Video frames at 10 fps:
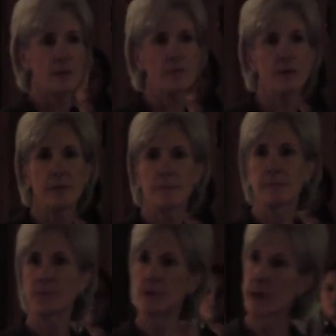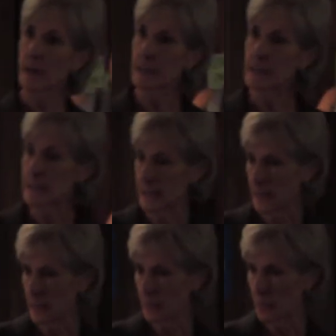on TV. They're not
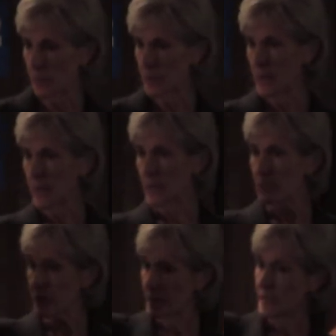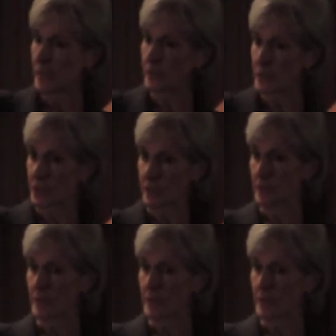listening anymore to the television,